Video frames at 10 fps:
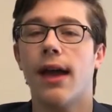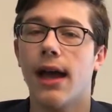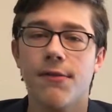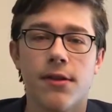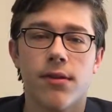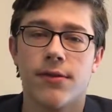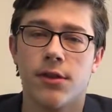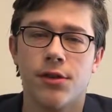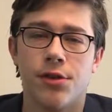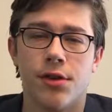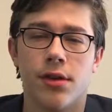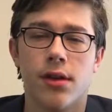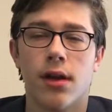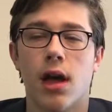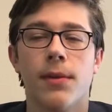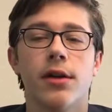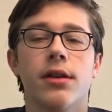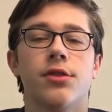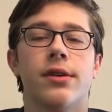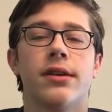After the Revolution,
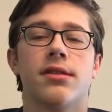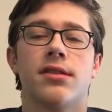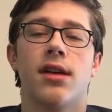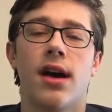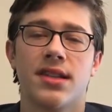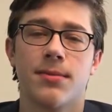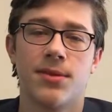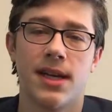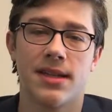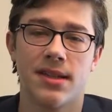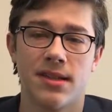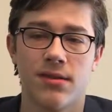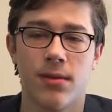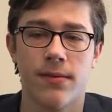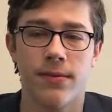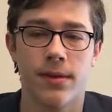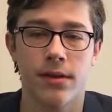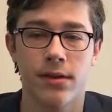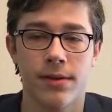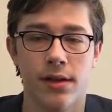American drinkers lost most access to rum from the
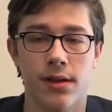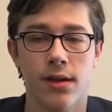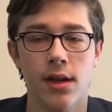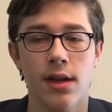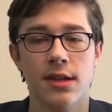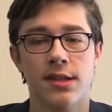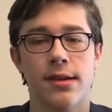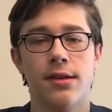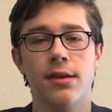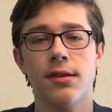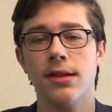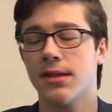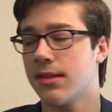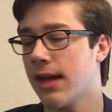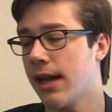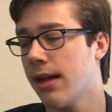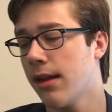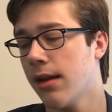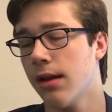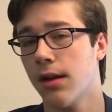Caribbean, so they turned instead
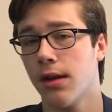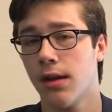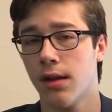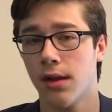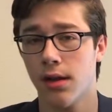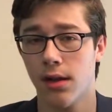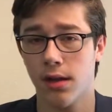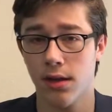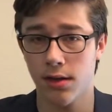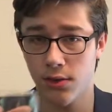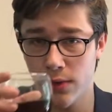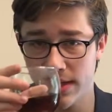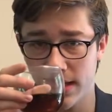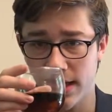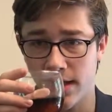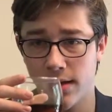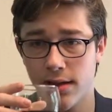to whiskey,